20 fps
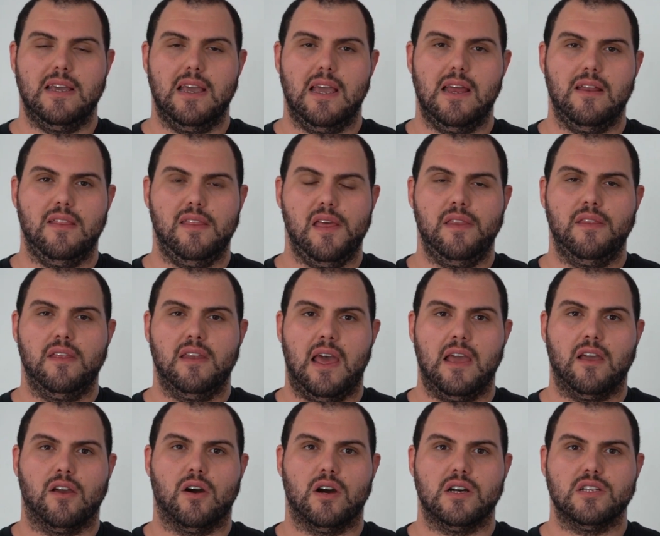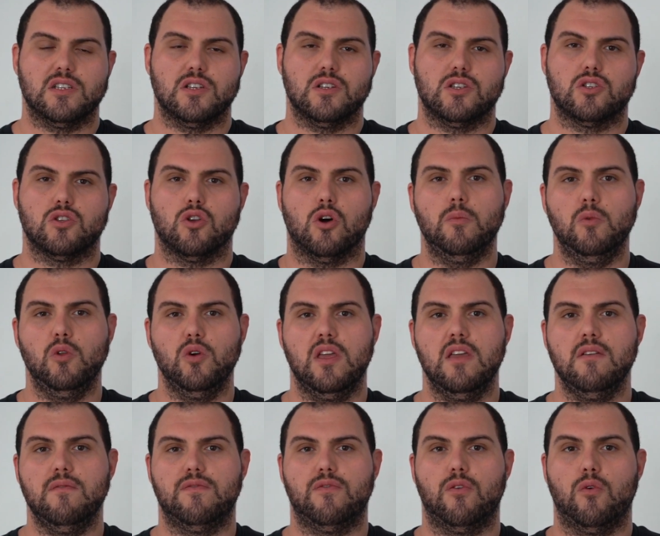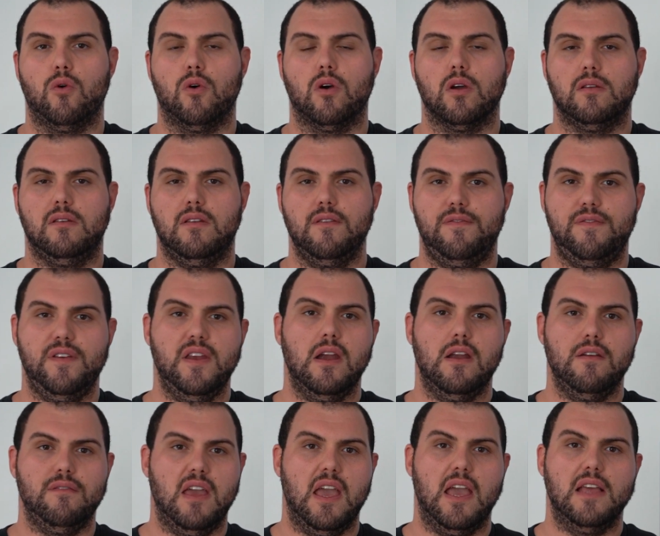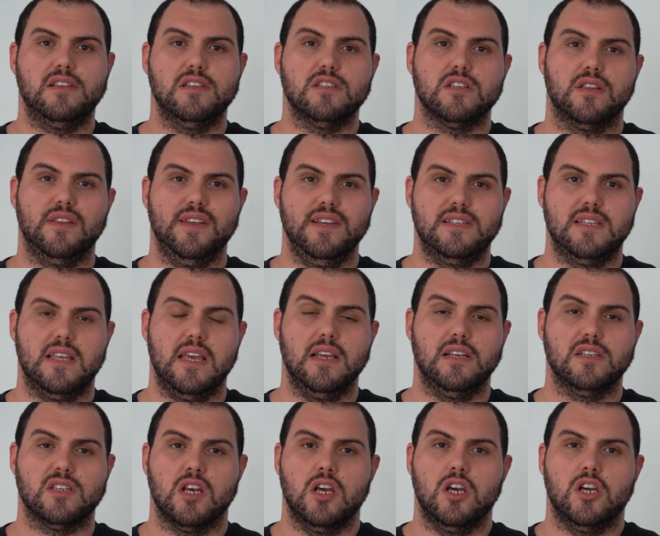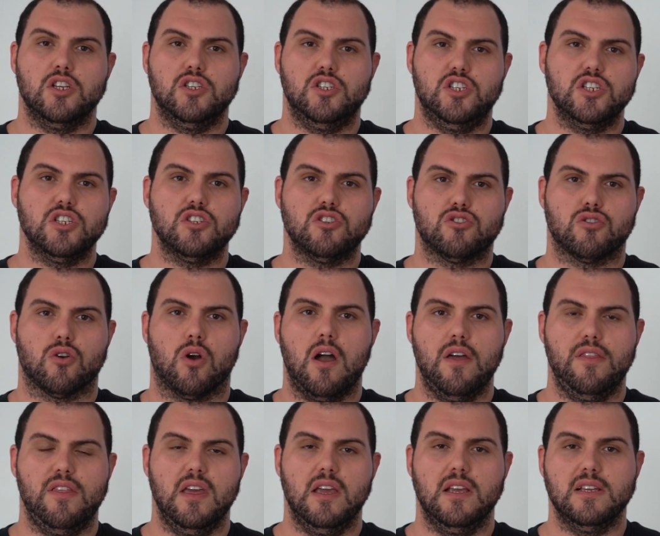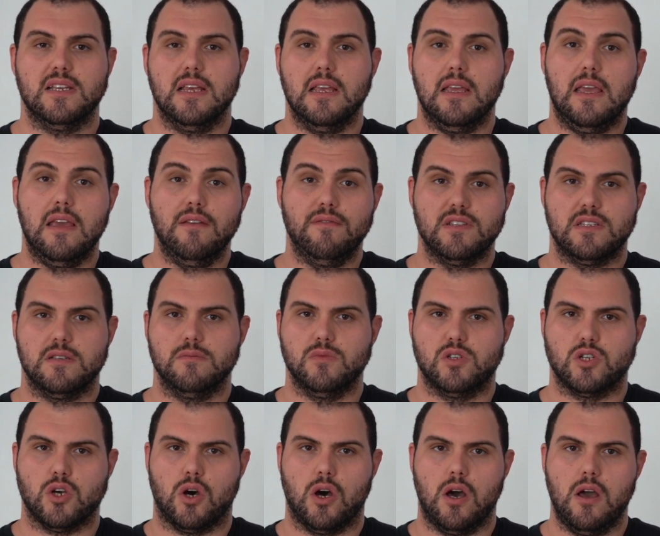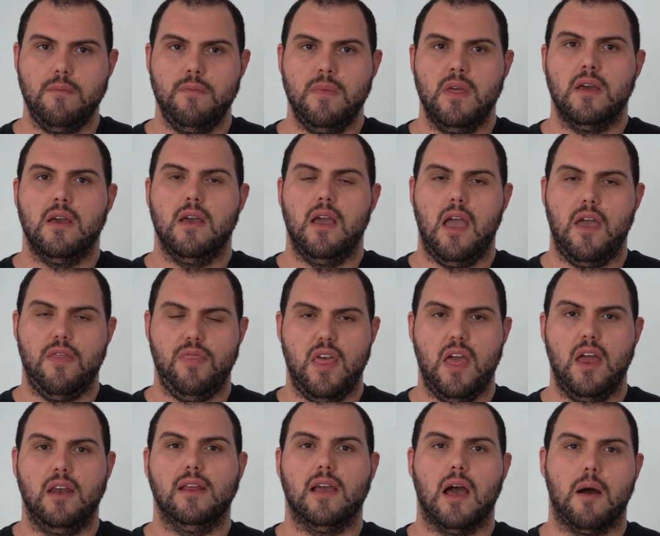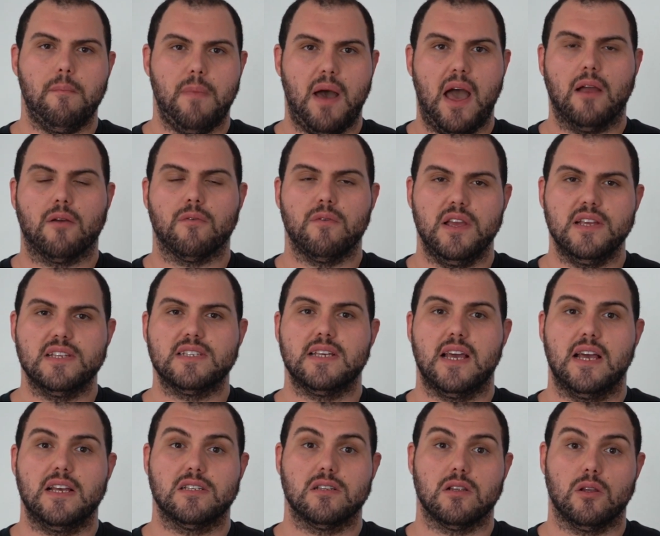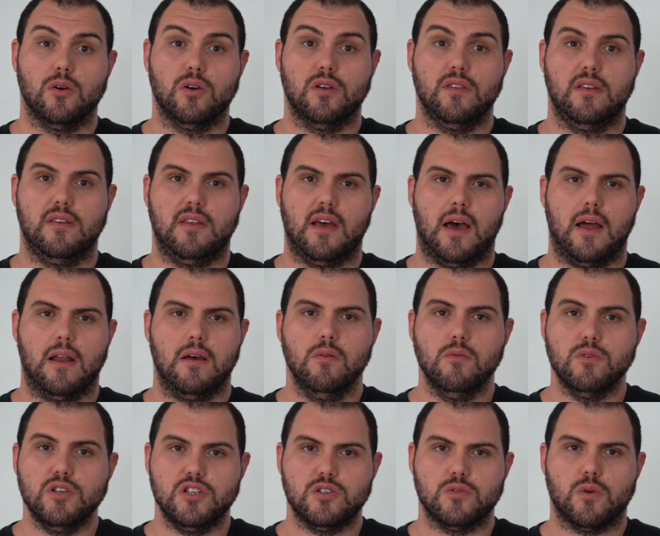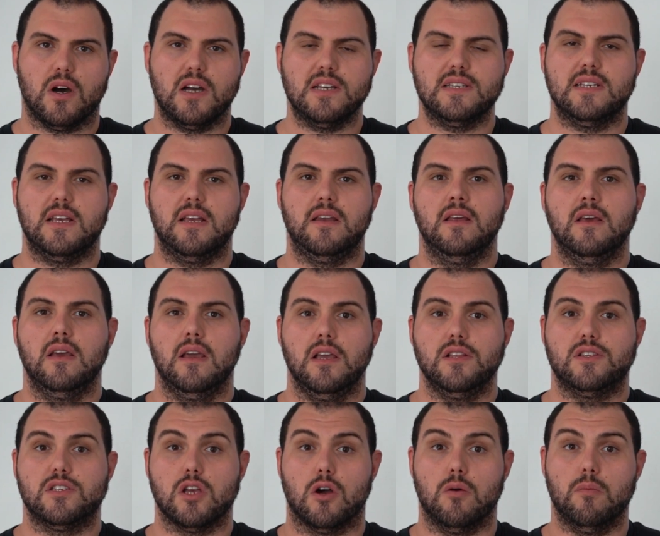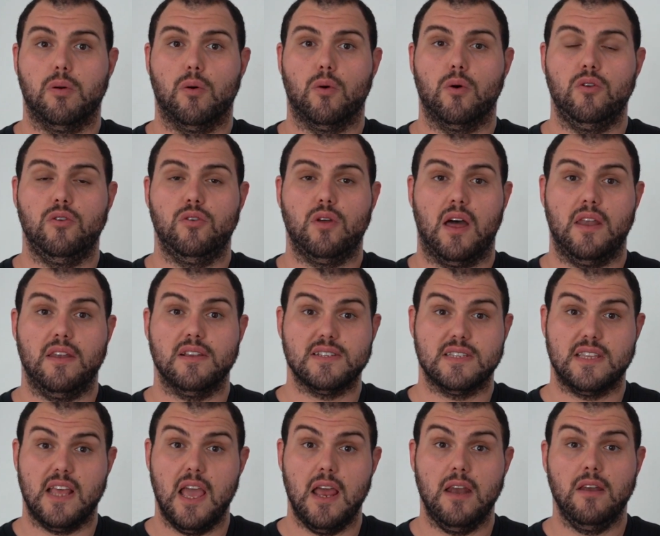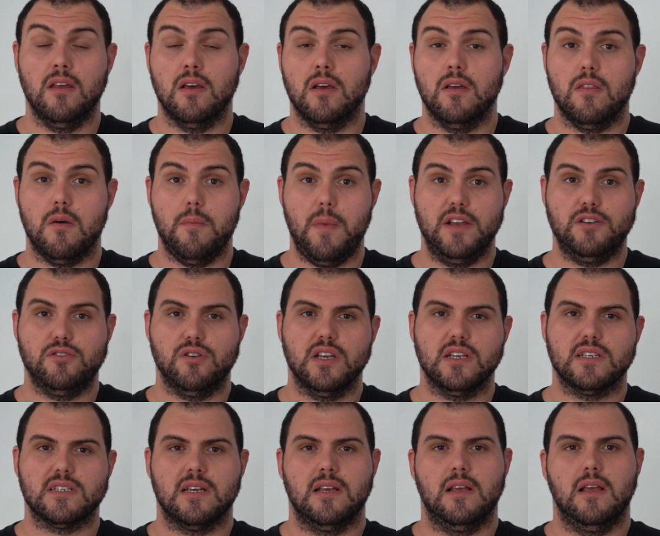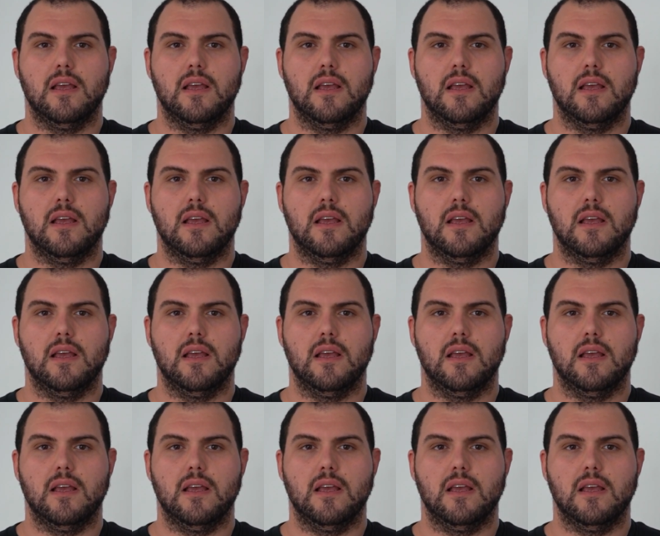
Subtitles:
And at the end of the day, guys, stop looking for definitive answers on these things. Just try things, give it some time, and then come back, reassess, look at the data, which is why I said it's so important to understand the metrics.